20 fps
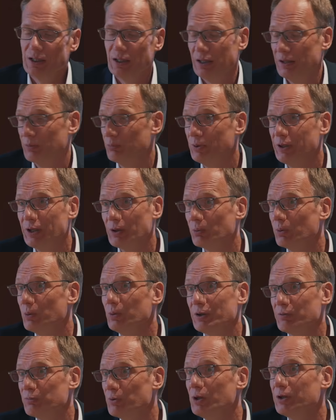And we are
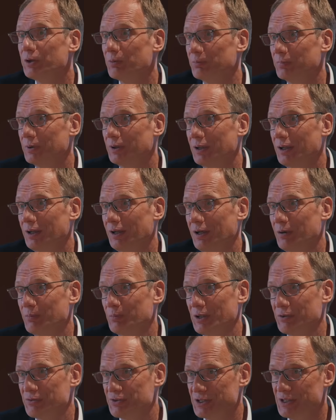growing volume.
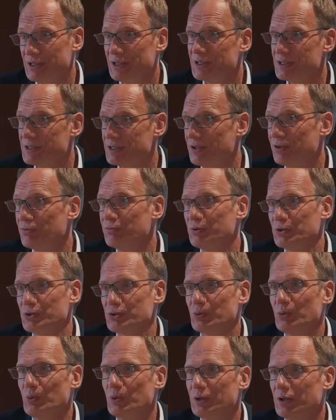We have seen this in the
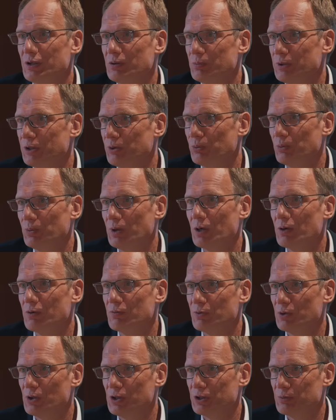first quarter. We grew our
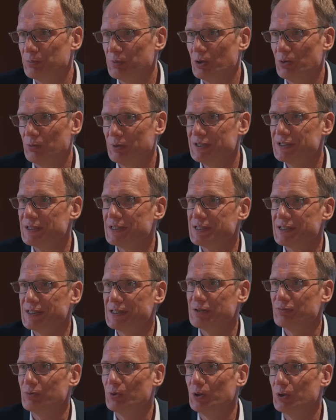volume, our retail
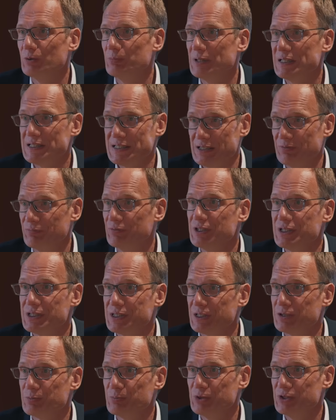sales volume by
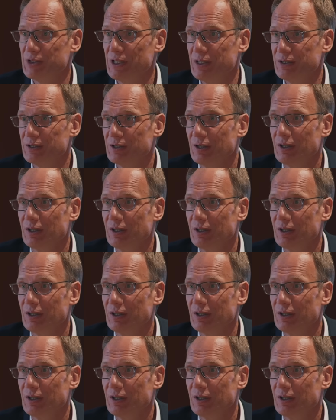76%.